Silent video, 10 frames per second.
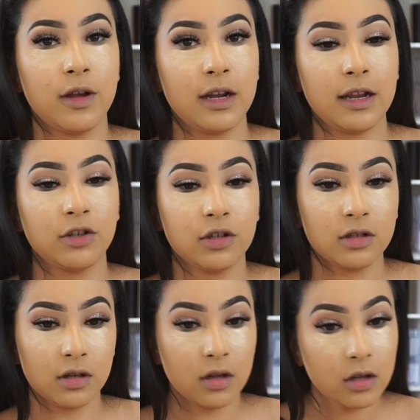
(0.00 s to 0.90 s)
go ahead and
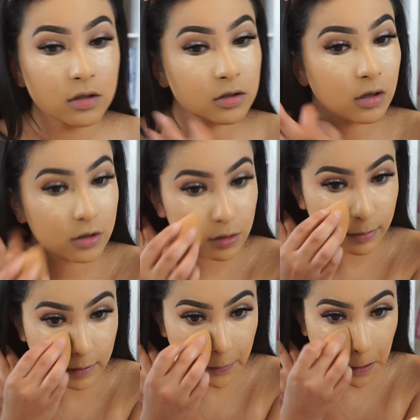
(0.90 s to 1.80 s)
just start to
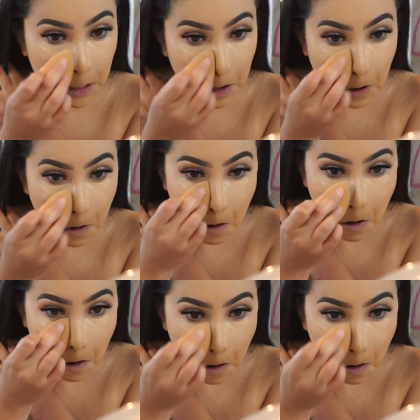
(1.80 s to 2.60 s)
blend it out.